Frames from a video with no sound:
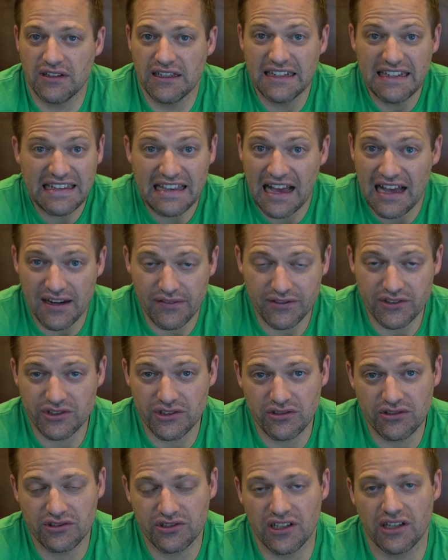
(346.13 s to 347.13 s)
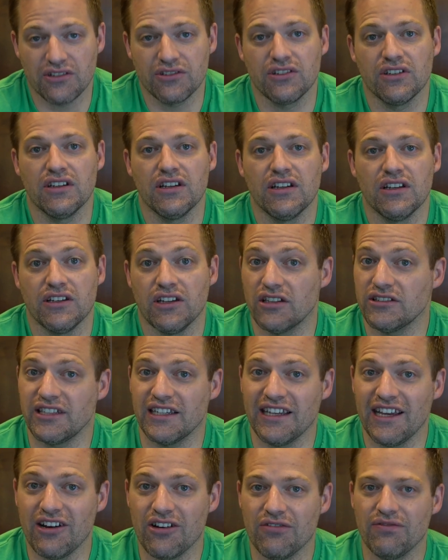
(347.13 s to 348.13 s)
any kind of insurance sales. Y'all
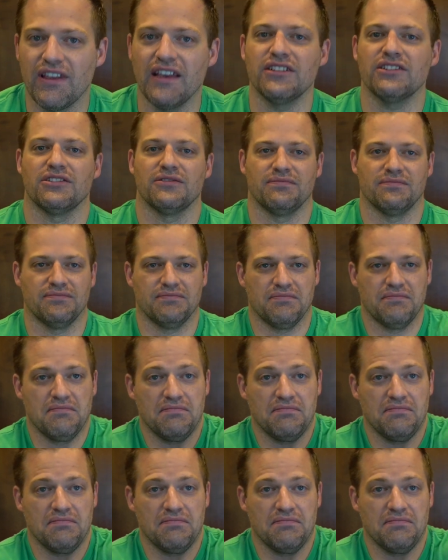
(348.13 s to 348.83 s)
take care. Thanks.